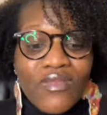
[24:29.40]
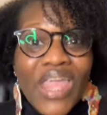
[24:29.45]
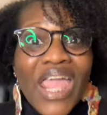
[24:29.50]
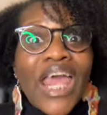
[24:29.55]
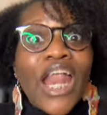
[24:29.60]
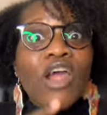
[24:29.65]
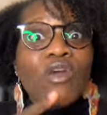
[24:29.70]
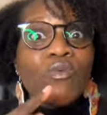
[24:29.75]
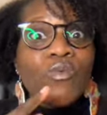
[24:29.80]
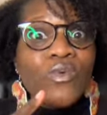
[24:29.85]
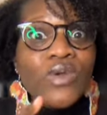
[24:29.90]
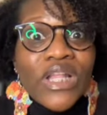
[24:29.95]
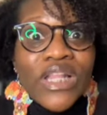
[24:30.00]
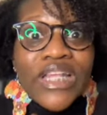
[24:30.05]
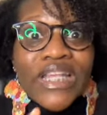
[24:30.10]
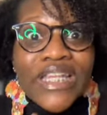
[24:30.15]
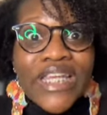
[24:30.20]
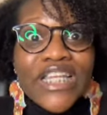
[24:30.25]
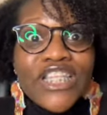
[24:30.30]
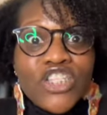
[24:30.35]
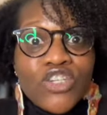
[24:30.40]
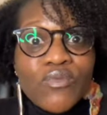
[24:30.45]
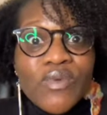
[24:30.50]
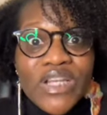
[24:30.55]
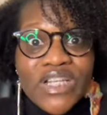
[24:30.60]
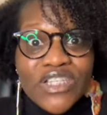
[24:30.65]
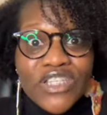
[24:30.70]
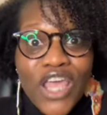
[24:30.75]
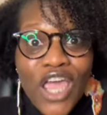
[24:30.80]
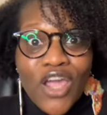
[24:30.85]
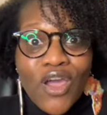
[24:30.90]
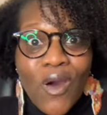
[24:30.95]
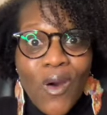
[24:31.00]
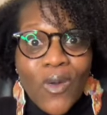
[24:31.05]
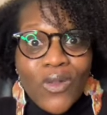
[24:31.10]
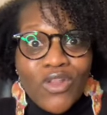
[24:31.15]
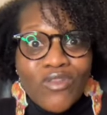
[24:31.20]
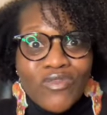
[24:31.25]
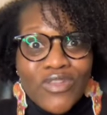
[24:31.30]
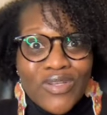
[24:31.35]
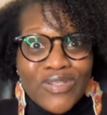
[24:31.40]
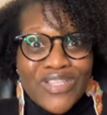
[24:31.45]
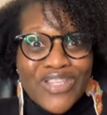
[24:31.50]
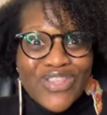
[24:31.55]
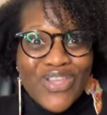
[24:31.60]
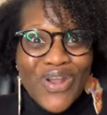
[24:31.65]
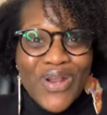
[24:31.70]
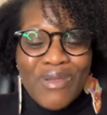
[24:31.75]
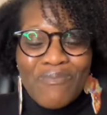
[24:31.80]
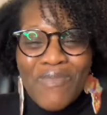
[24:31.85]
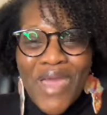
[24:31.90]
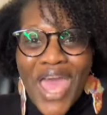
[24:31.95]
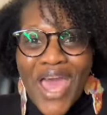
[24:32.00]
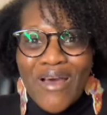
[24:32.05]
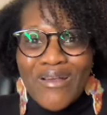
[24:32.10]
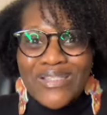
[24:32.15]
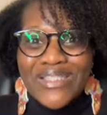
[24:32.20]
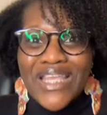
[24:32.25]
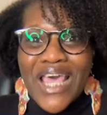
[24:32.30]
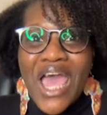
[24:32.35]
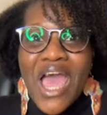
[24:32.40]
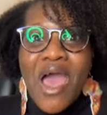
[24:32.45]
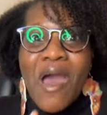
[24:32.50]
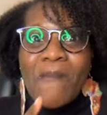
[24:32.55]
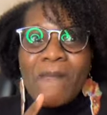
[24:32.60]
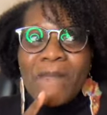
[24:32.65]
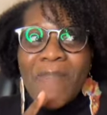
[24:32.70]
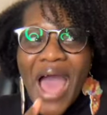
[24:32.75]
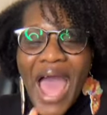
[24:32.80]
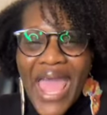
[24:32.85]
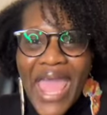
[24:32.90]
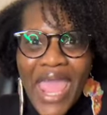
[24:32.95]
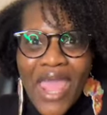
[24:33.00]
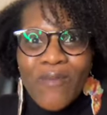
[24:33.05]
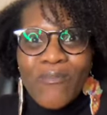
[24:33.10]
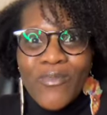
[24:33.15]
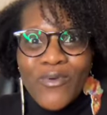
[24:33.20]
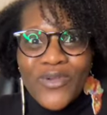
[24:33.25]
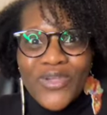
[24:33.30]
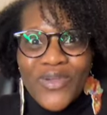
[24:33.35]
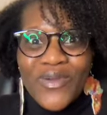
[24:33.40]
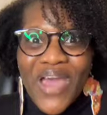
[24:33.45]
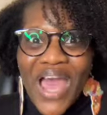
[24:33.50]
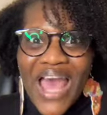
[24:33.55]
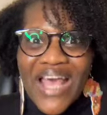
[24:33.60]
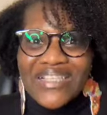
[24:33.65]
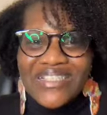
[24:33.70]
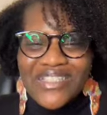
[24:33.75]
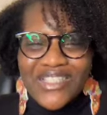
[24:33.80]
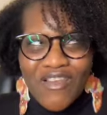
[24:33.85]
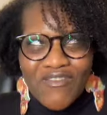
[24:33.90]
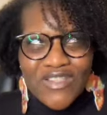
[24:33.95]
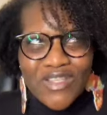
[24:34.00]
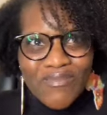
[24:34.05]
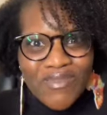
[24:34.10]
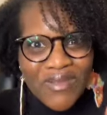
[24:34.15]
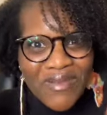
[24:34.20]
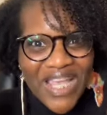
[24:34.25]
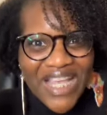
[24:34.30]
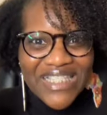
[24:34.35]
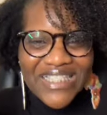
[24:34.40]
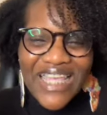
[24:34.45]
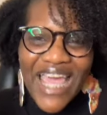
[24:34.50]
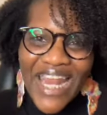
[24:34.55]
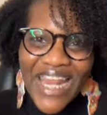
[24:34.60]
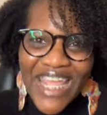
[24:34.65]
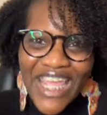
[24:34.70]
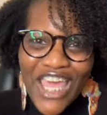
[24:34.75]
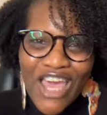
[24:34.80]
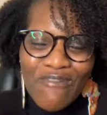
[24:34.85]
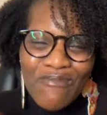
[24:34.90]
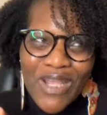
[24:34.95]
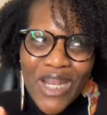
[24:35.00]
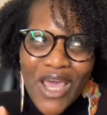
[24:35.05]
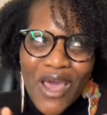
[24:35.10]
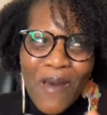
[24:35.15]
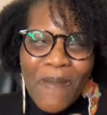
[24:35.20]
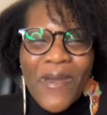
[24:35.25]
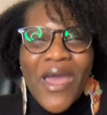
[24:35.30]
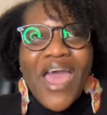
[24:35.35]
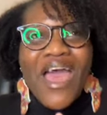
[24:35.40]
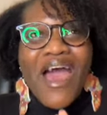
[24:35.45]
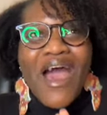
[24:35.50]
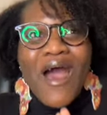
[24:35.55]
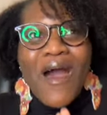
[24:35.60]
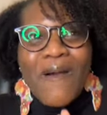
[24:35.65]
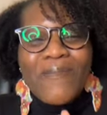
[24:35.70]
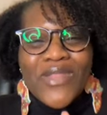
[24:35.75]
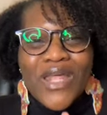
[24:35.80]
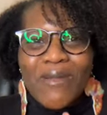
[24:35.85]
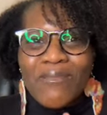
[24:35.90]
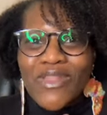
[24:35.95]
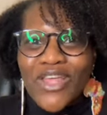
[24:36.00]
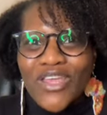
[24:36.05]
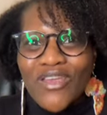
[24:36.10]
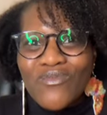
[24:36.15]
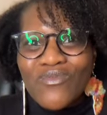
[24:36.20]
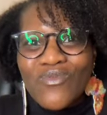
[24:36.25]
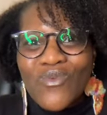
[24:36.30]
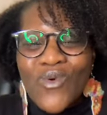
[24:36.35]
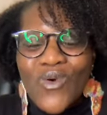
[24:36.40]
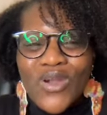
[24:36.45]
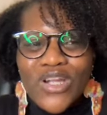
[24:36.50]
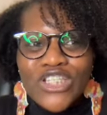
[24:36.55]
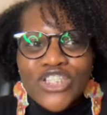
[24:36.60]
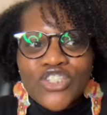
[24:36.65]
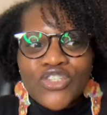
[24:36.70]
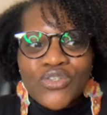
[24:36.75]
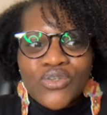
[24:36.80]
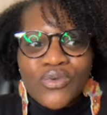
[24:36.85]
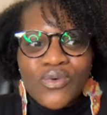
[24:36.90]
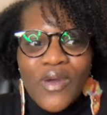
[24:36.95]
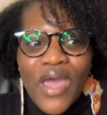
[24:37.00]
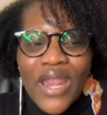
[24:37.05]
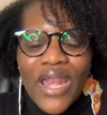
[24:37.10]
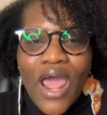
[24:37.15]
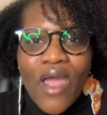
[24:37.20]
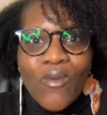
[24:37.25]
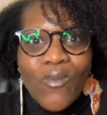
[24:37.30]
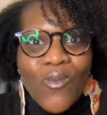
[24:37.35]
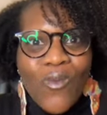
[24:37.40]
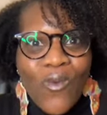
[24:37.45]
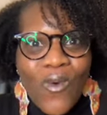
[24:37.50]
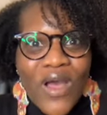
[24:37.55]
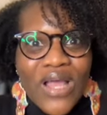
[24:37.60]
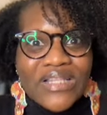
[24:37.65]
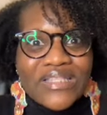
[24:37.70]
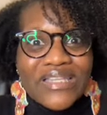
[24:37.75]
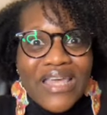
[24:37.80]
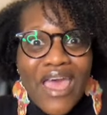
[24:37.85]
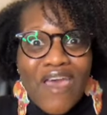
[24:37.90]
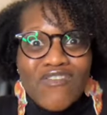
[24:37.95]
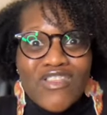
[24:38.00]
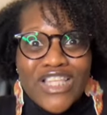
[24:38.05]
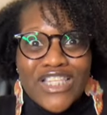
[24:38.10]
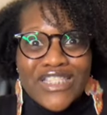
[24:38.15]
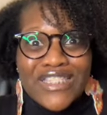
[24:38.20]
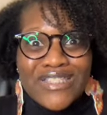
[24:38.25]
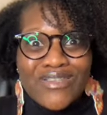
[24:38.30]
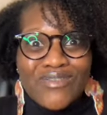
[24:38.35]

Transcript: I really need to reach that goal of losing 30 pounds by April, you guys, because I have something exciting coming up that I'm looking forward to, and I want to have this